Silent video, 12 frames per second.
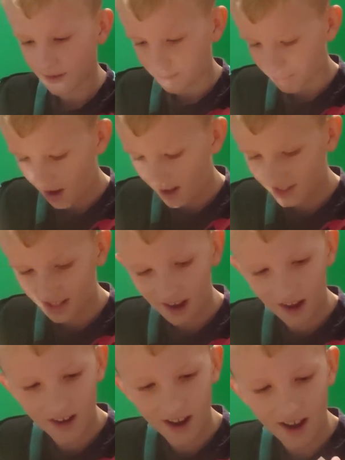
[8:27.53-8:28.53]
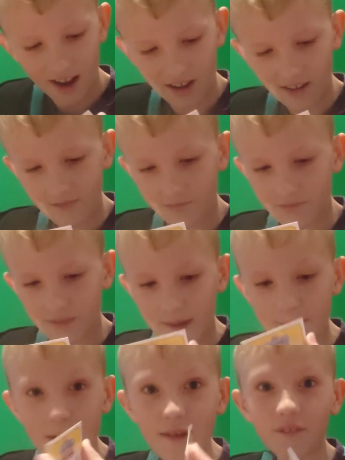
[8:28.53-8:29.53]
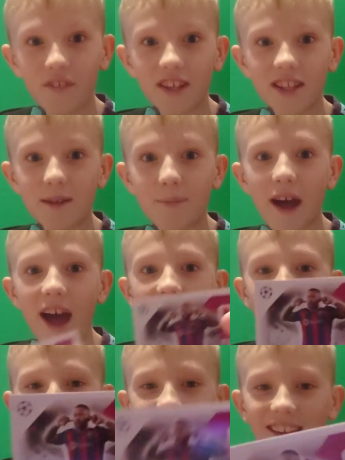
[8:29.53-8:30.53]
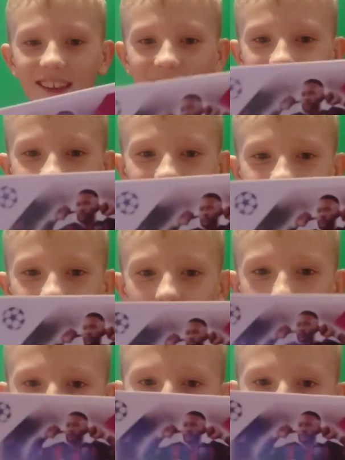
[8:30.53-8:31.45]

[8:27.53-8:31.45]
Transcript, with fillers: Barcelona, Memphis Depay. What a